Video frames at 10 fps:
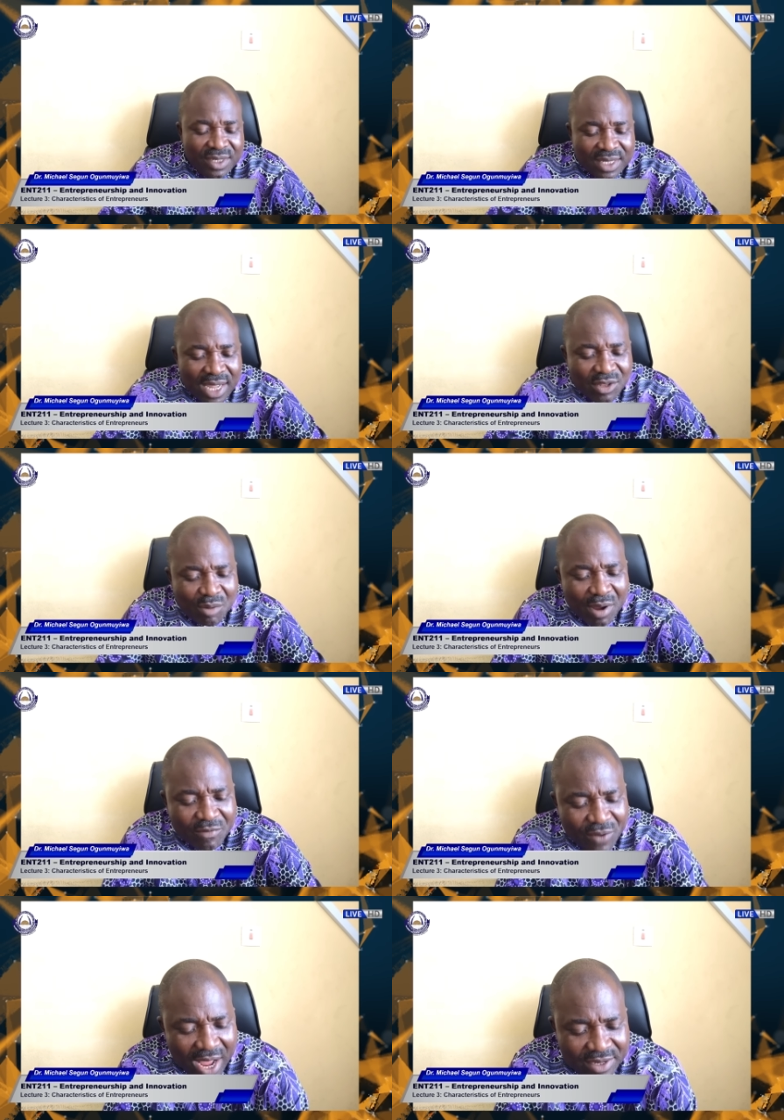Then number
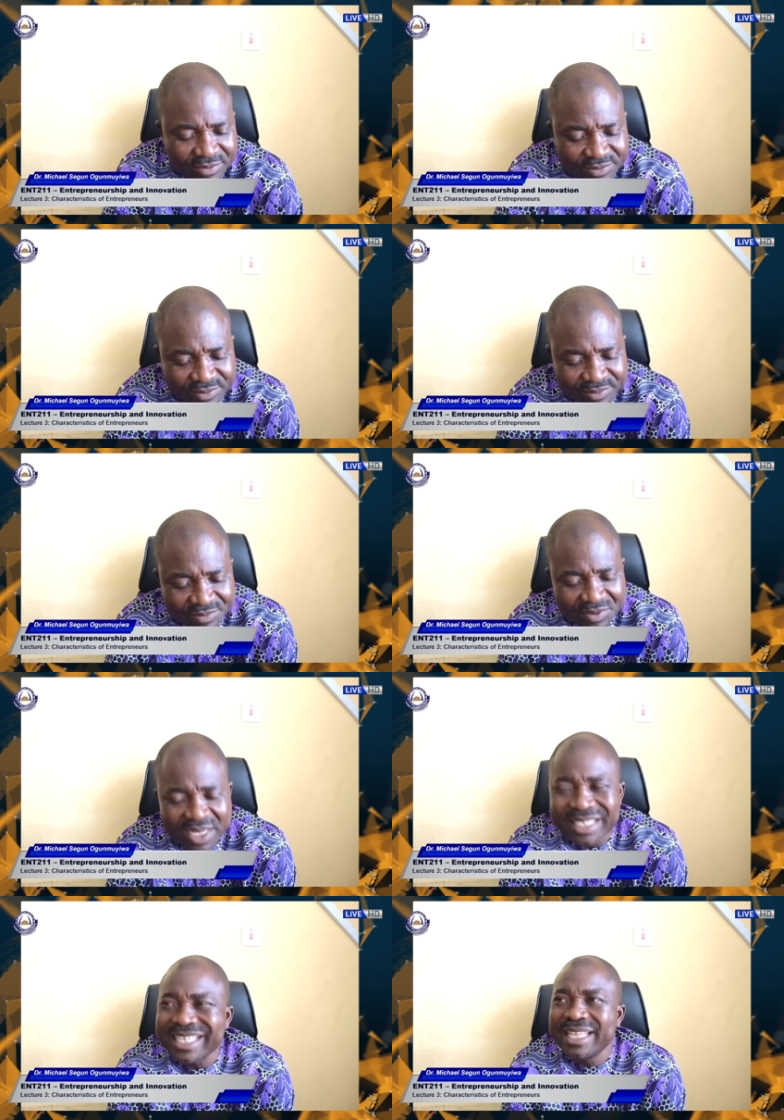5
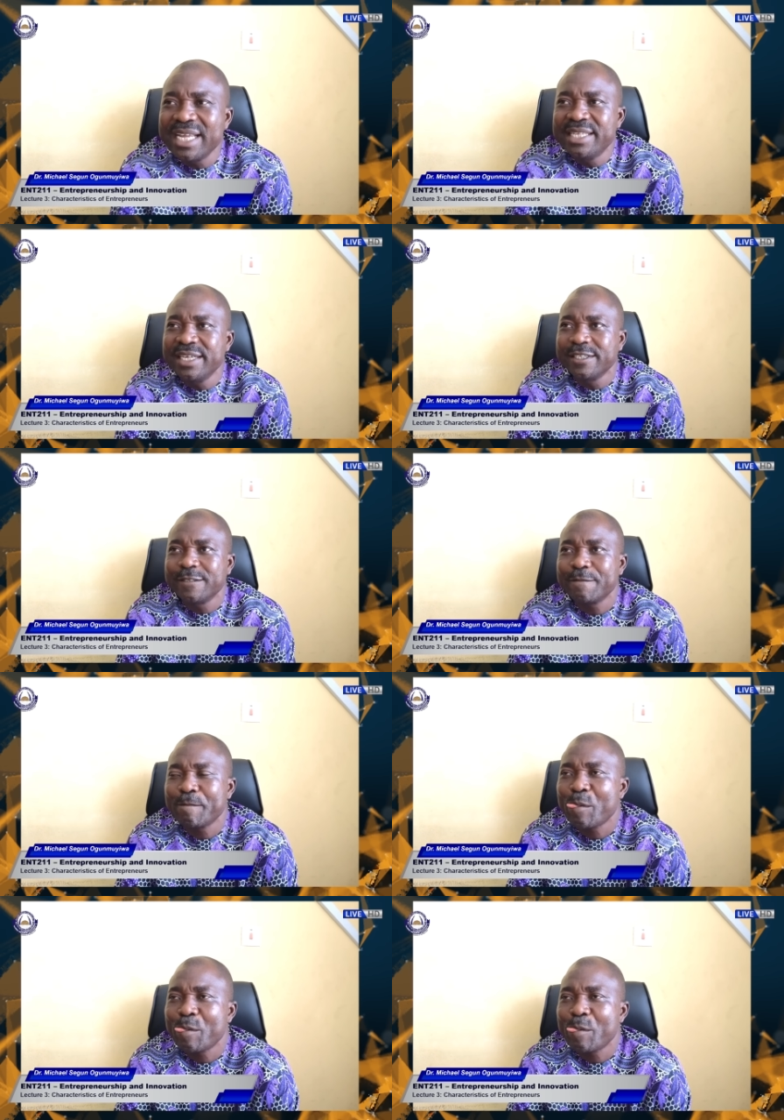is leading.